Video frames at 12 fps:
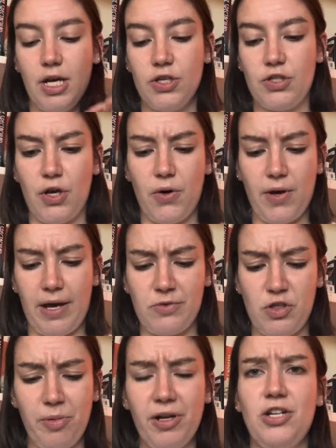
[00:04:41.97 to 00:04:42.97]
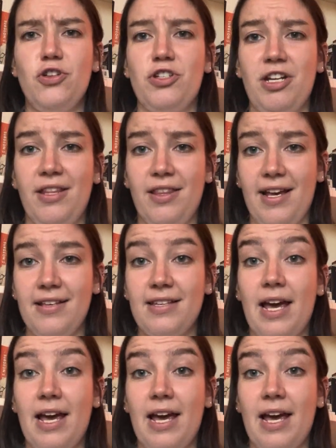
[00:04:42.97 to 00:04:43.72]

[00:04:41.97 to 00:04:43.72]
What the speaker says: So I'm super interested in this.